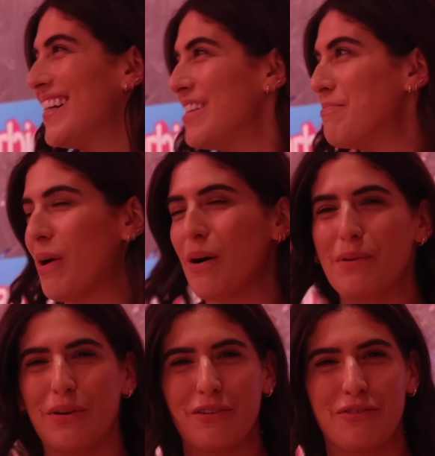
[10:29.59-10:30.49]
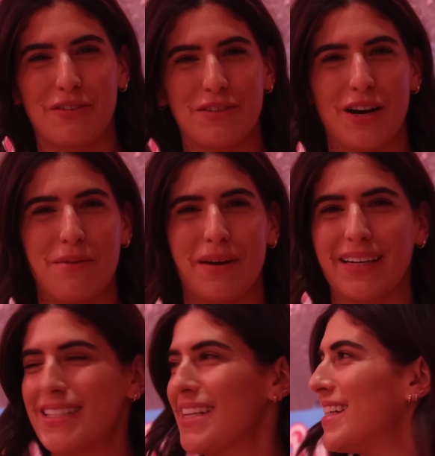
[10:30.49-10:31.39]
that Barbie on the front of Time
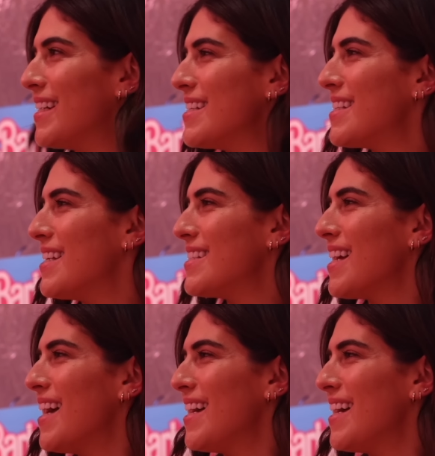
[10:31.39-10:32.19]
magazine and it says,